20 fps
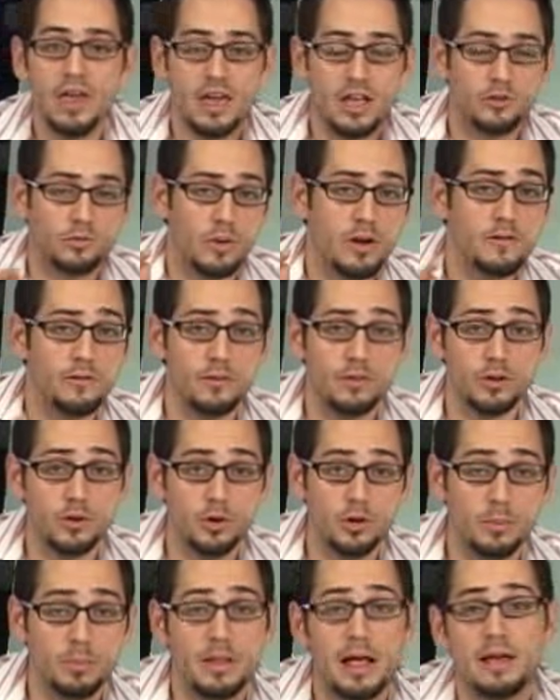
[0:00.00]
It's ready for the
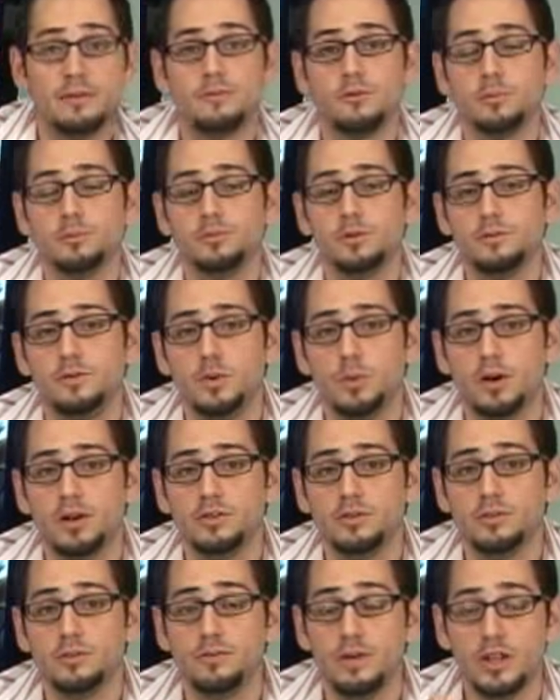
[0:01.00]
CUDA platform. So if you want to
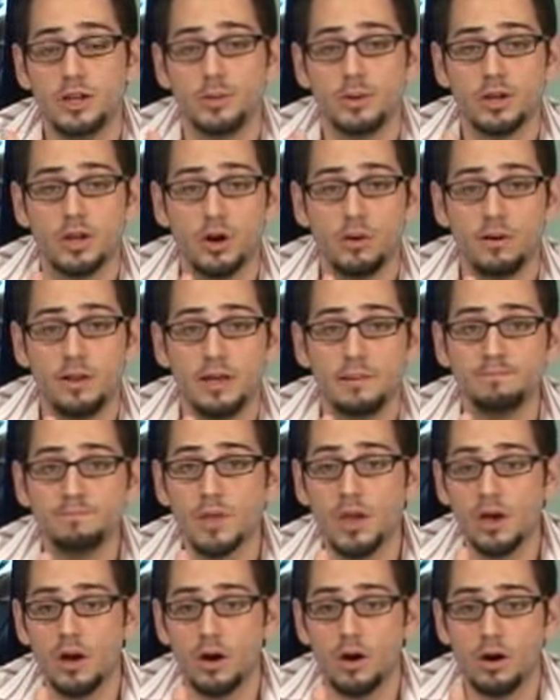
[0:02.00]
do video encoding
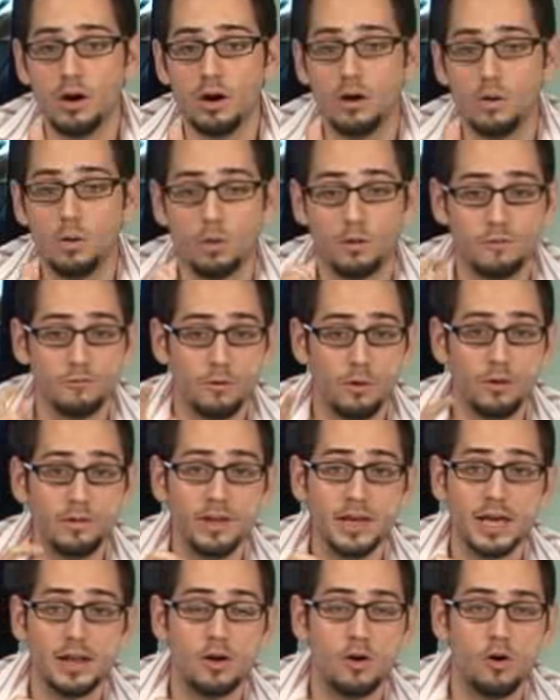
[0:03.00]
or
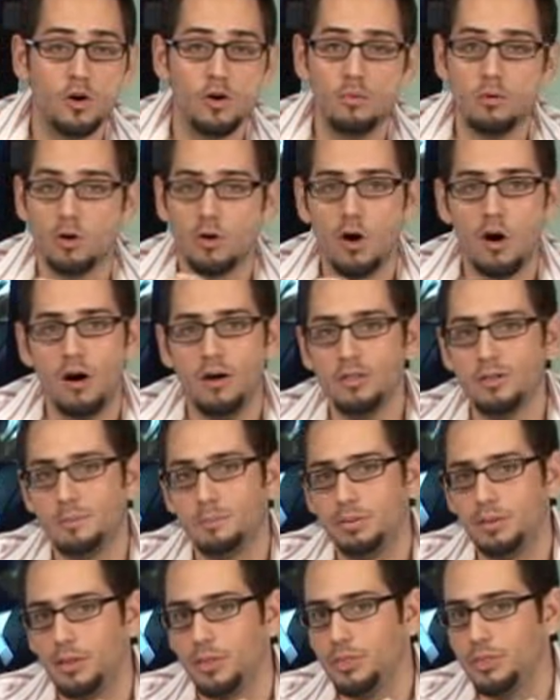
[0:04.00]
folding at home or all the
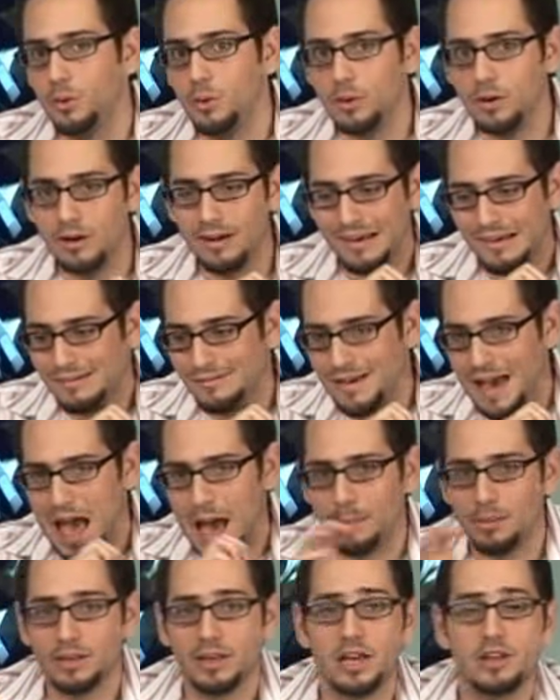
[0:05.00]
plethora of
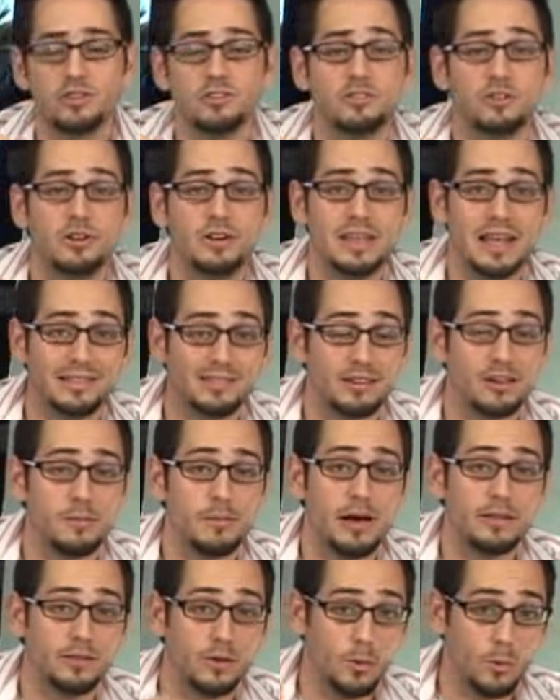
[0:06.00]
applications that are yet to
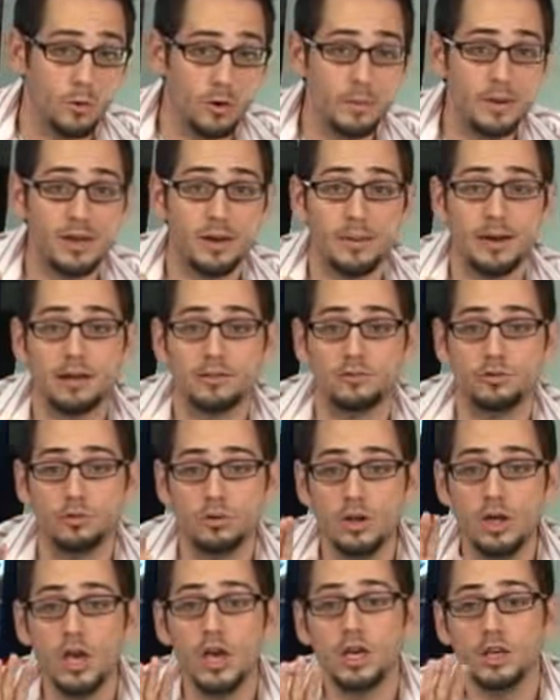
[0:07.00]
come out that will be coming out
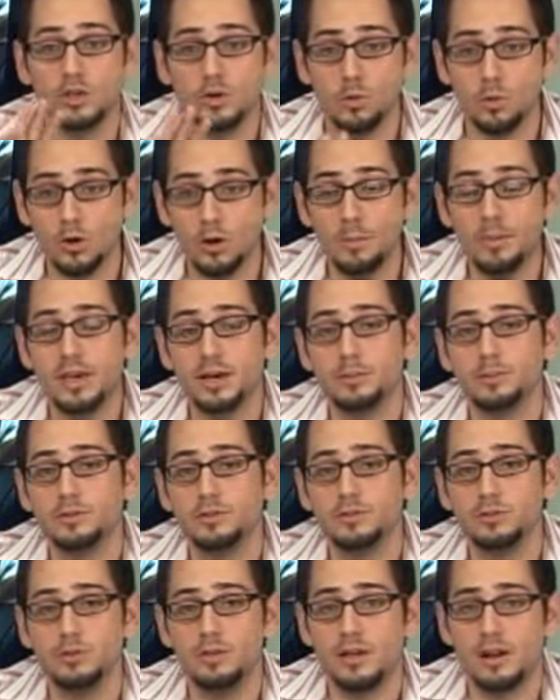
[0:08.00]
soon, you will be able
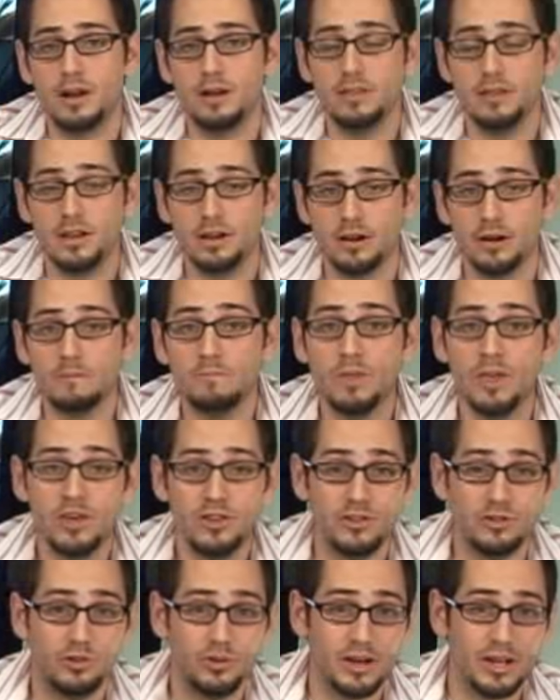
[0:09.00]
to do that on here.
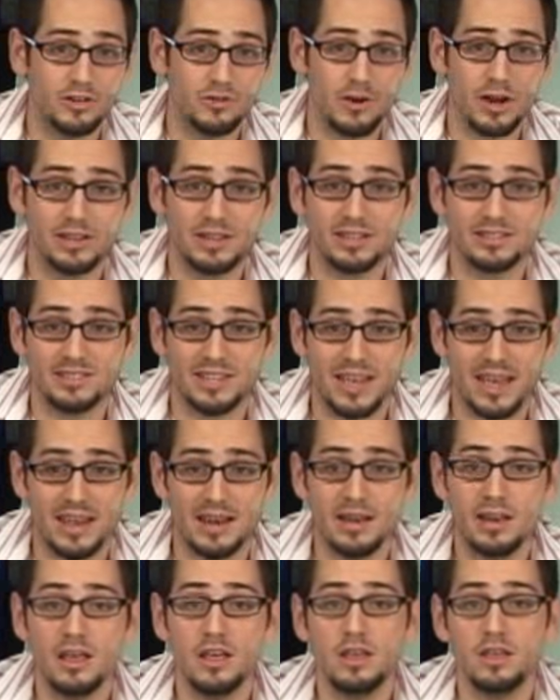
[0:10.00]
You do get DirectX
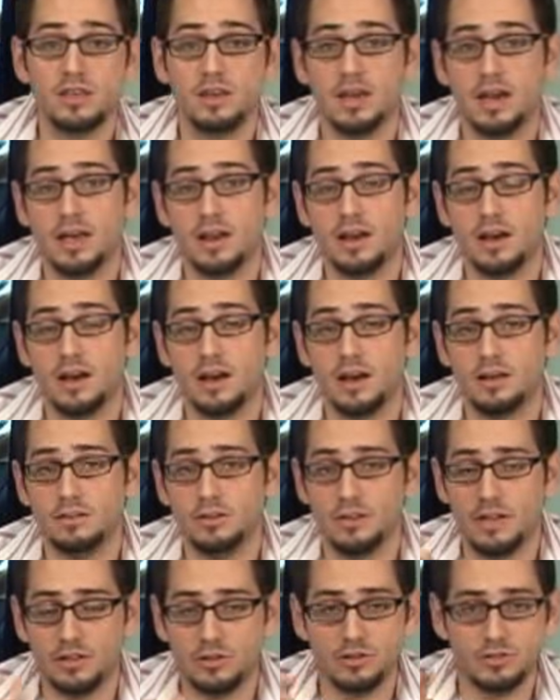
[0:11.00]
10. You get,
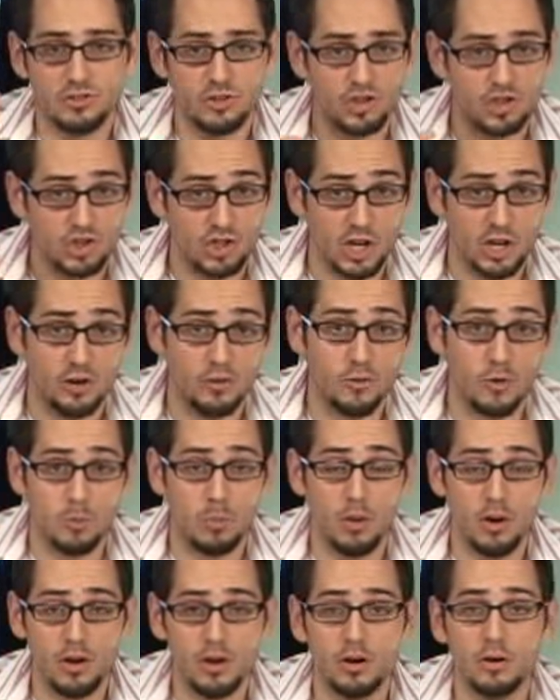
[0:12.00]
that uses Shader
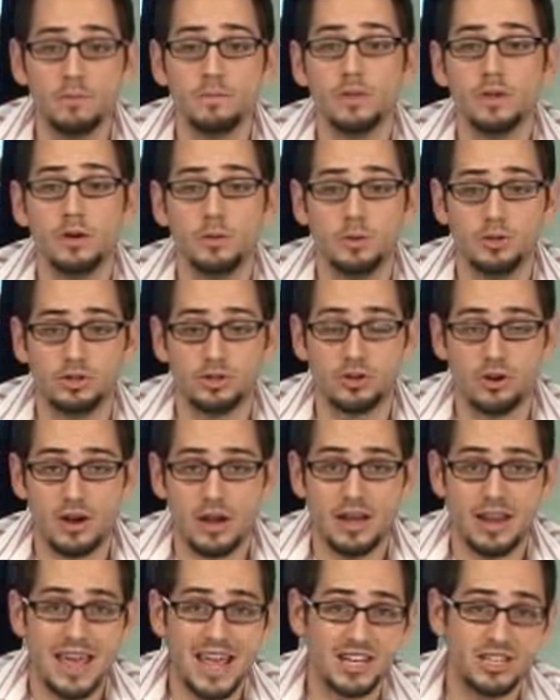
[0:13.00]
4.0, which is
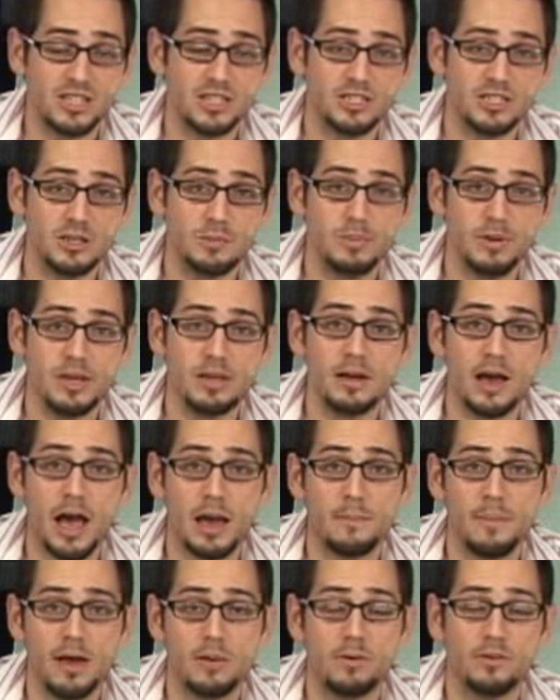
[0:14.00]
great. HDCP,
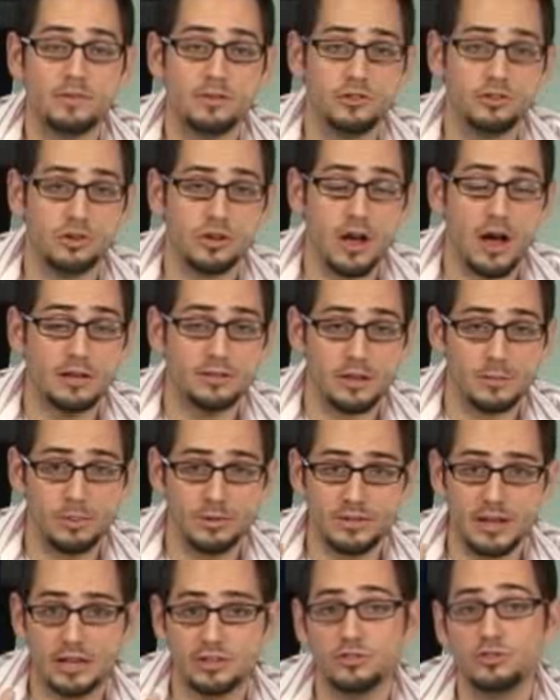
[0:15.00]
high bandwidth digital content
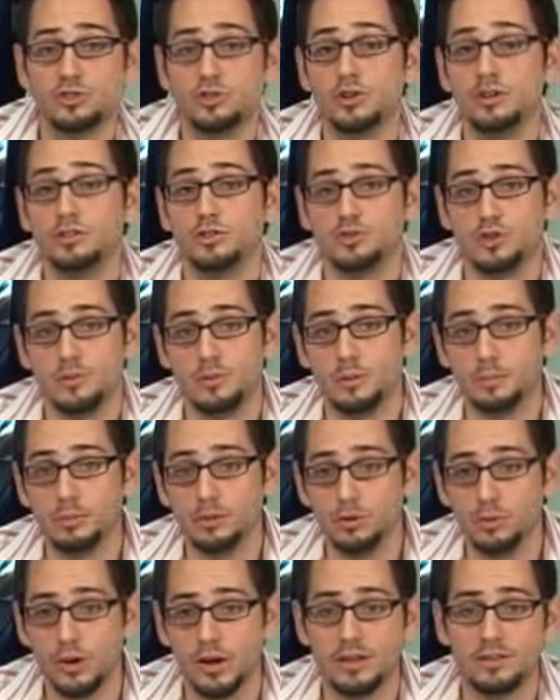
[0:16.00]
protection, so you can stream your
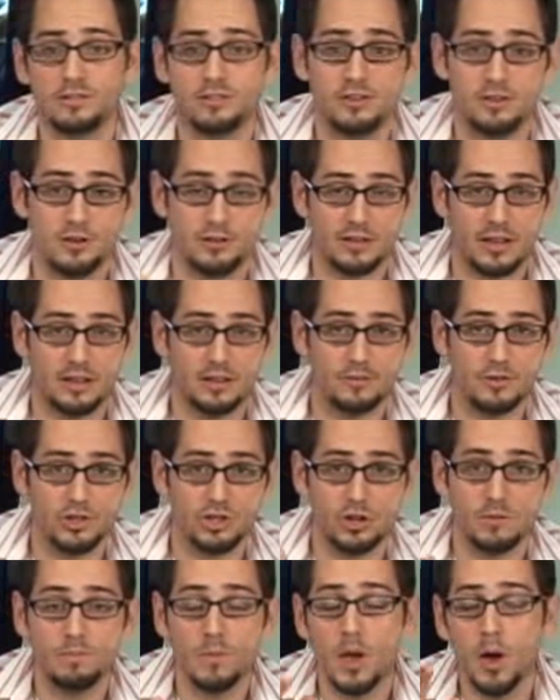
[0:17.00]
Blu-rays to your
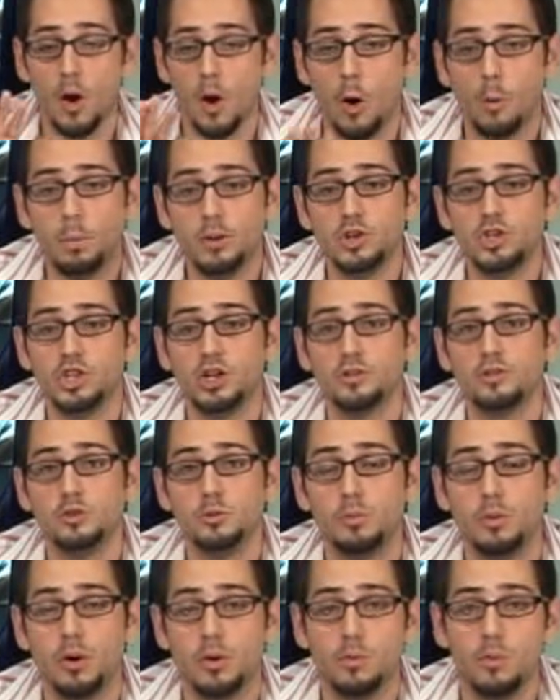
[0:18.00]
television. OpenGL
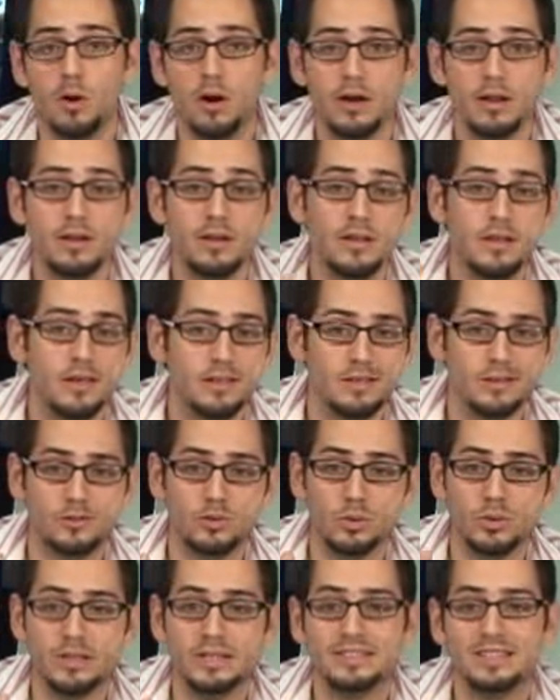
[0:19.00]
2.1, the
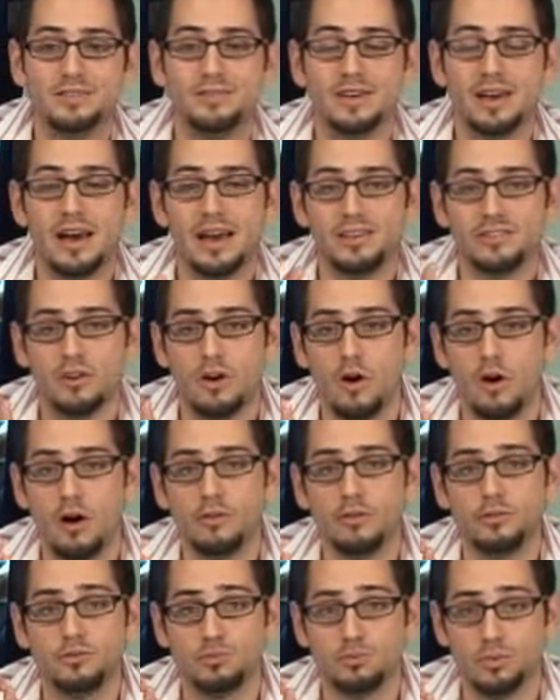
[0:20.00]
dual link DVIs, all
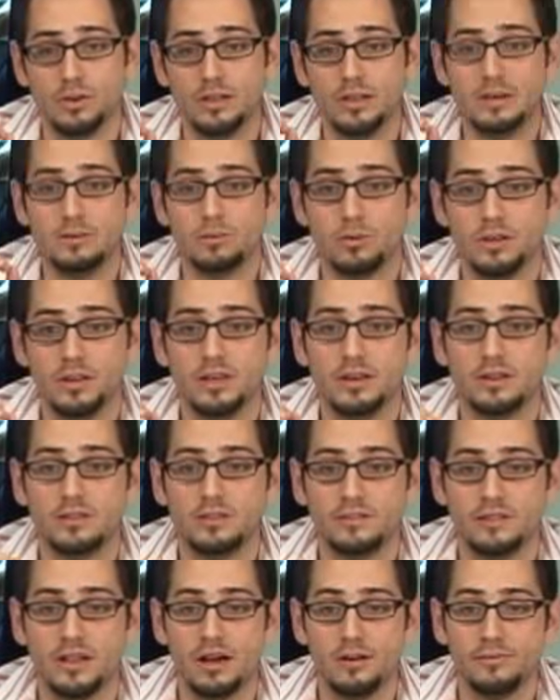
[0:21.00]
this really good
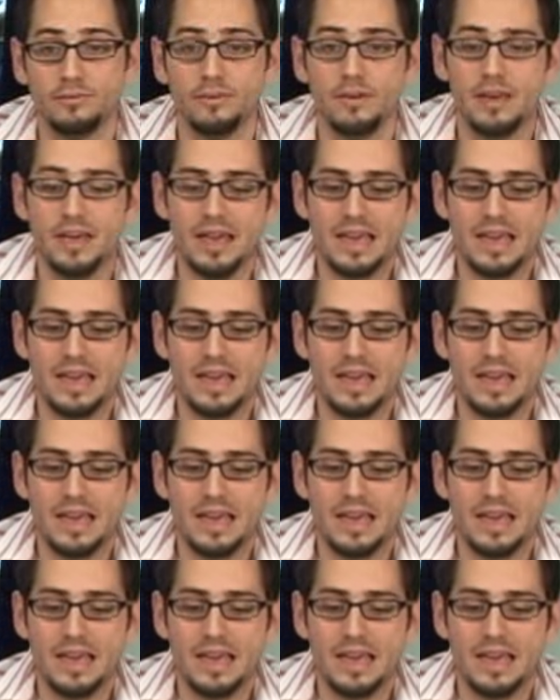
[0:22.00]
stuff.